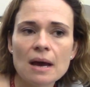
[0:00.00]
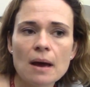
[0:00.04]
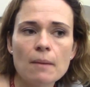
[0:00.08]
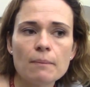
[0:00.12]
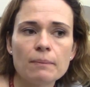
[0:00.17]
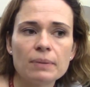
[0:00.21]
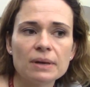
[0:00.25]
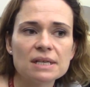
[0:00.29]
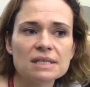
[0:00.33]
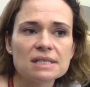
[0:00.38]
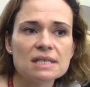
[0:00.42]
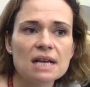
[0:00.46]

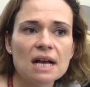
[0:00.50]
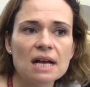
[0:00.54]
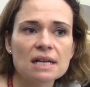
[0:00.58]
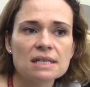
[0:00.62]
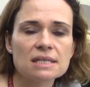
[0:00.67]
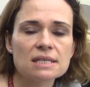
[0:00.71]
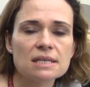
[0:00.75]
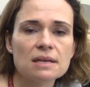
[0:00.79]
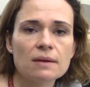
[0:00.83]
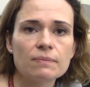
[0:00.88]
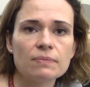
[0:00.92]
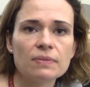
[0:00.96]
but it's not
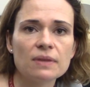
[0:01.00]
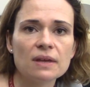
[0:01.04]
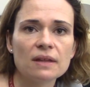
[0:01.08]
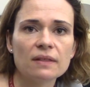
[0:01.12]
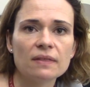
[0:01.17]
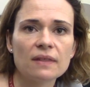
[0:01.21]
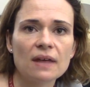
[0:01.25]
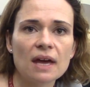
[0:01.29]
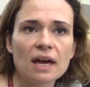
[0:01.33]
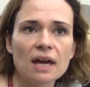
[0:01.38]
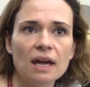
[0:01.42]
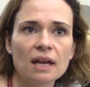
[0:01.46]
something
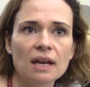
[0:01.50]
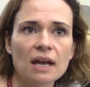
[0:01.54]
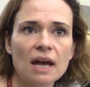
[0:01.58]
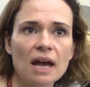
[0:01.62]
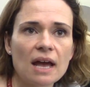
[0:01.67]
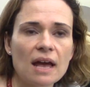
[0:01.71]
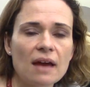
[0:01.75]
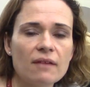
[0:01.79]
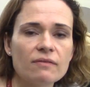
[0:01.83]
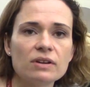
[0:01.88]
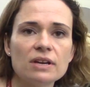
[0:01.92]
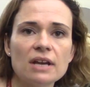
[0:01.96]
that I
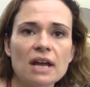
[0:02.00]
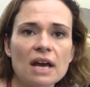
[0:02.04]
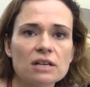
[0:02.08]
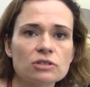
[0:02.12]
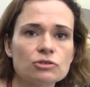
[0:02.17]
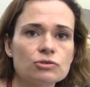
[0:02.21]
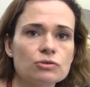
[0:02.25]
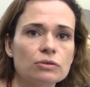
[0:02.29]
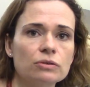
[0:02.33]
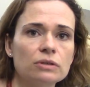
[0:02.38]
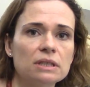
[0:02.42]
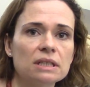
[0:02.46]
have a
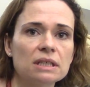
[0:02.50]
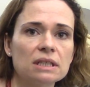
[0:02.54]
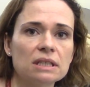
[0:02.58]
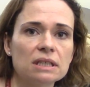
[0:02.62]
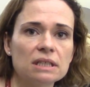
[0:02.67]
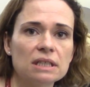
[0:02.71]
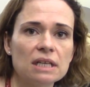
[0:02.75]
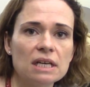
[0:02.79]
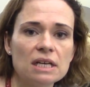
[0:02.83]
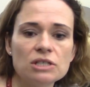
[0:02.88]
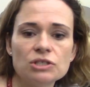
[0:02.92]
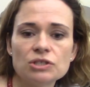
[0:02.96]
natural
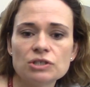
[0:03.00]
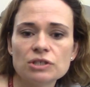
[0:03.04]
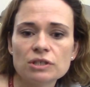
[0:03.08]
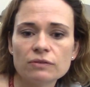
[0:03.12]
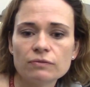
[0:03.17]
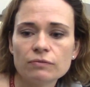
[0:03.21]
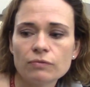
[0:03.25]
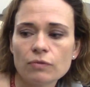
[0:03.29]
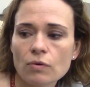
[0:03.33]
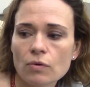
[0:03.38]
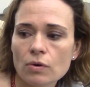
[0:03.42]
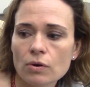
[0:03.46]
inclination
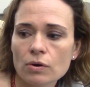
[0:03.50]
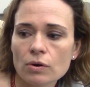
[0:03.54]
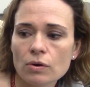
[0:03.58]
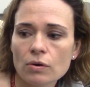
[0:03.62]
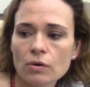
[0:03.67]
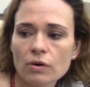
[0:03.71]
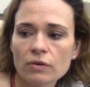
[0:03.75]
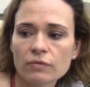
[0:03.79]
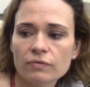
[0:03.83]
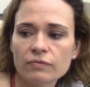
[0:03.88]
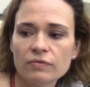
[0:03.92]
for or